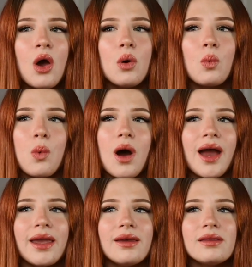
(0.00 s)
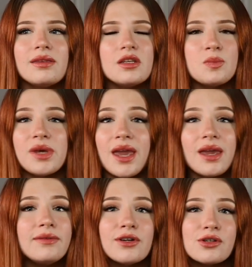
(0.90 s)
why these
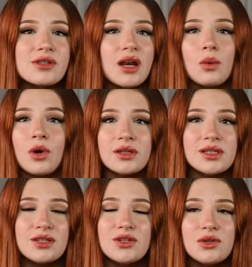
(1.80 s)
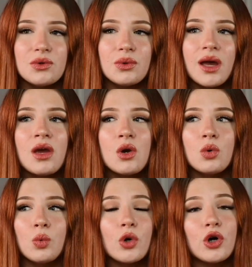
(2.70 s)
behaviors that I wanted to do
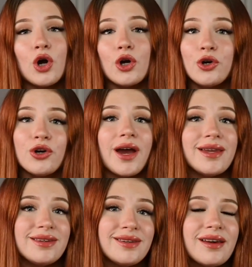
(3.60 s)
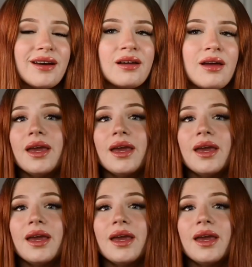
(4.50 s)
were a good idea.